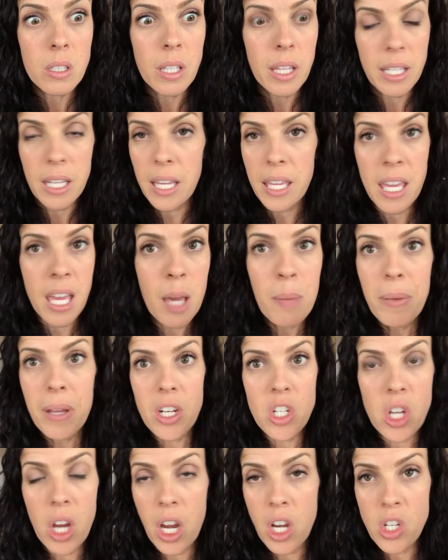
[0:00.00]
like I can't
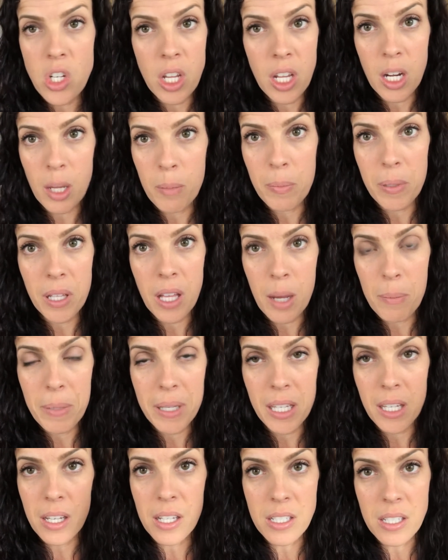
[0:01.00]
be changing it up a lot
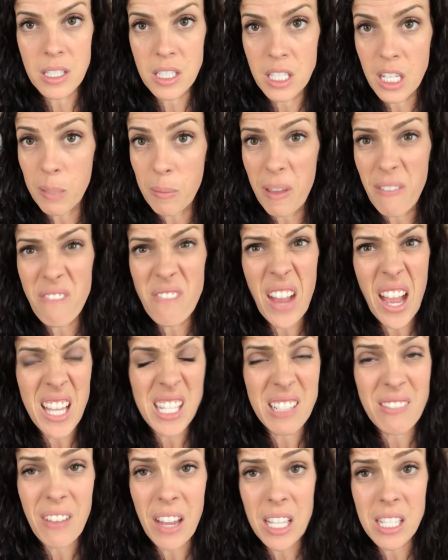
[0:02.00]
because it's gonna be
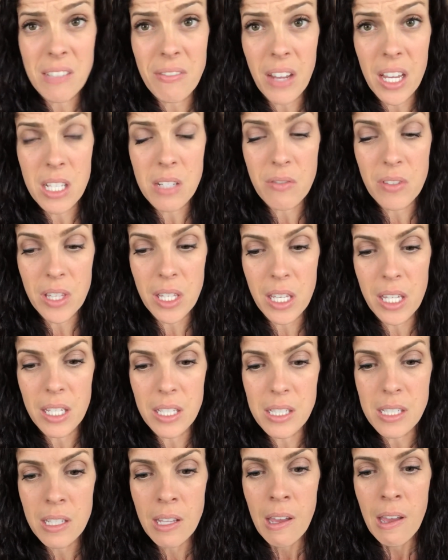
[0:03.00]
fast, fast, fast for the
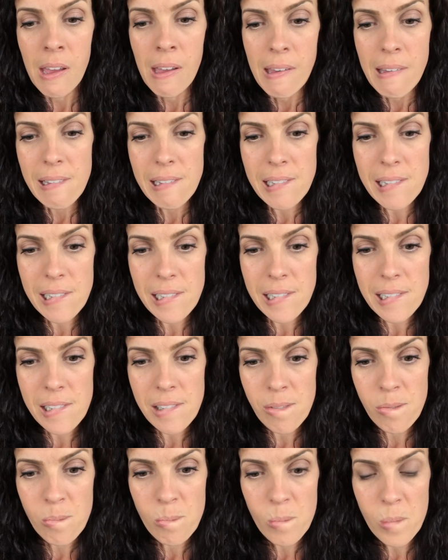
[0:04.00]
kids. Uh,
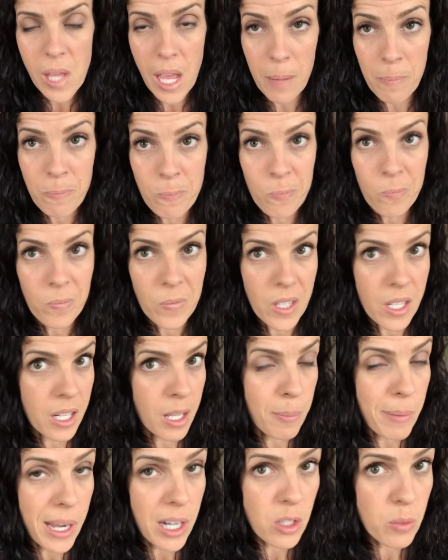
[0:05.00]
okay, gonna
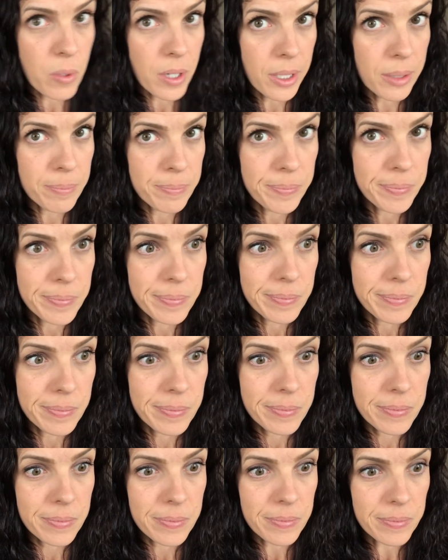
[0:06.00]
get back to work.
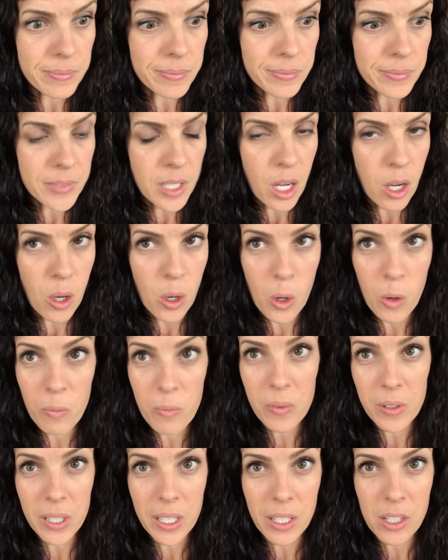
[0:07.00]
We'll
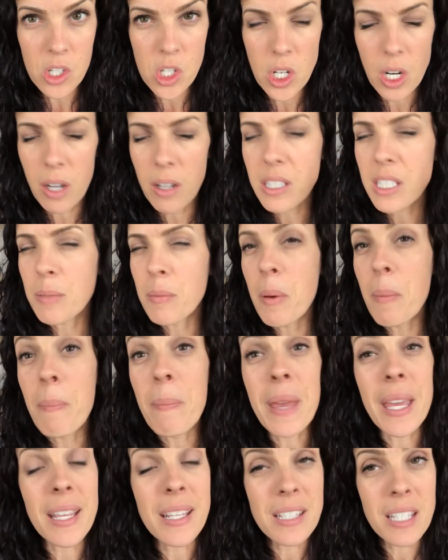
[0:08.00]
hopefully share out some
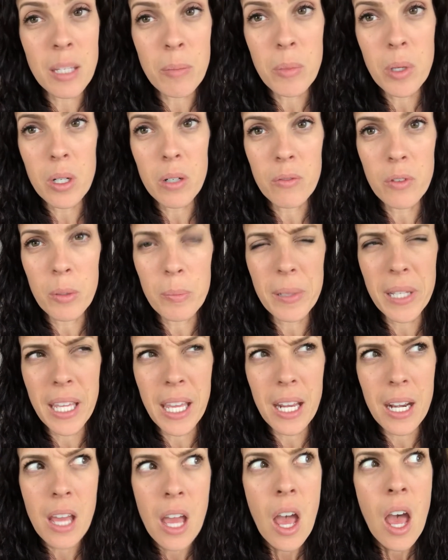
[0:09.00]
amazing, beautiful
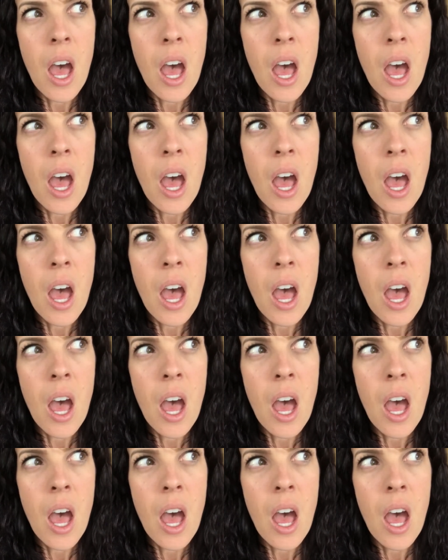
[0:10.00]
plan.